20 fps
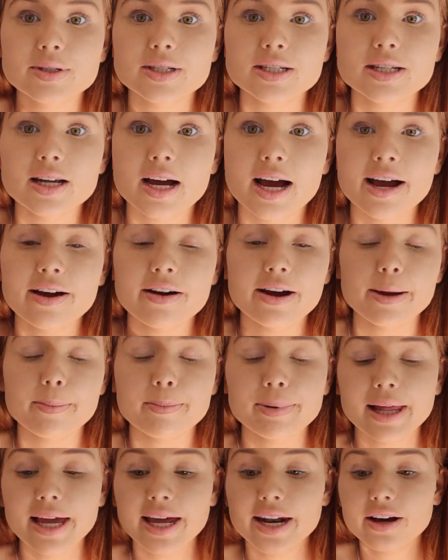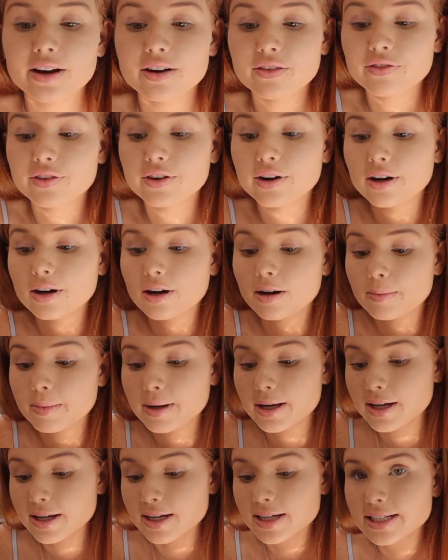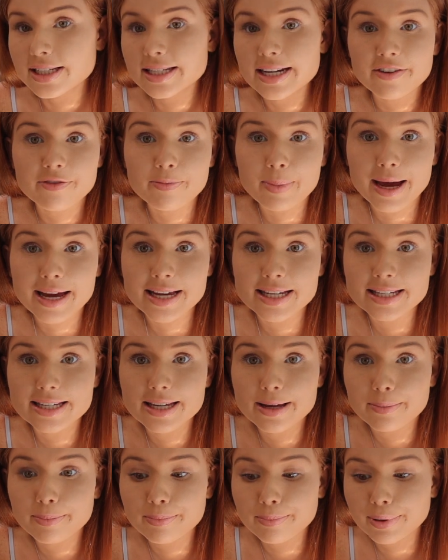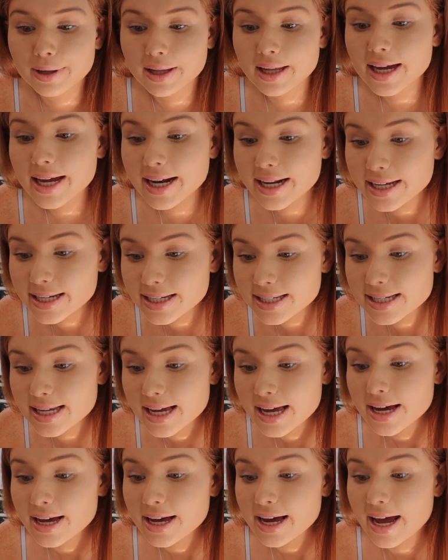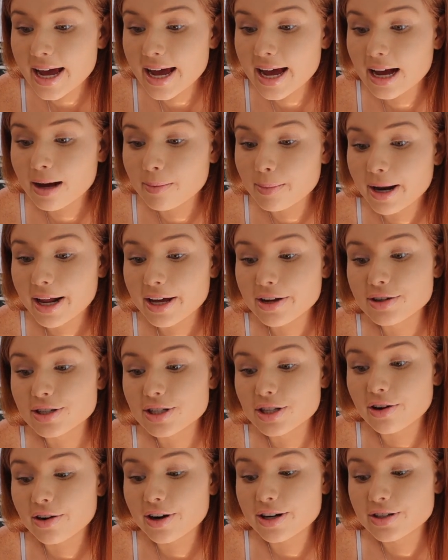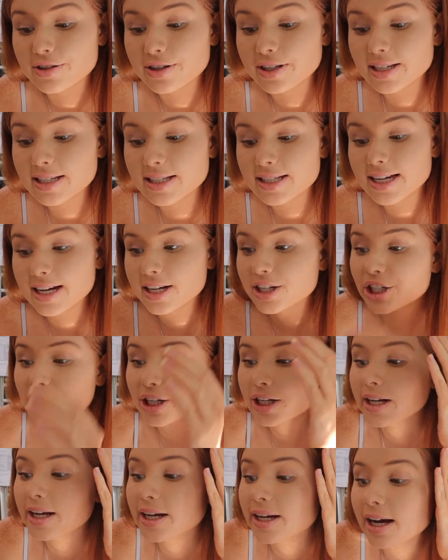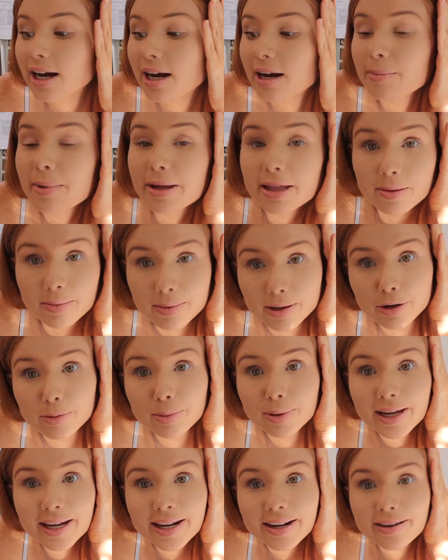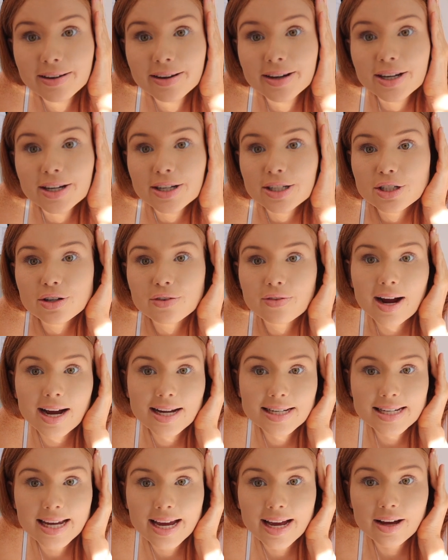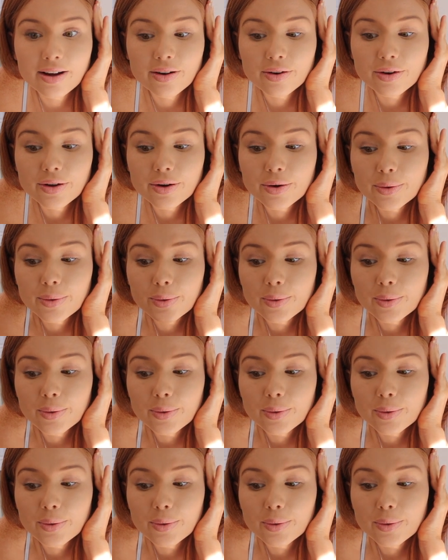diary planner from Steph Pace Planners, and I use the grocery list section and the meal planner to write down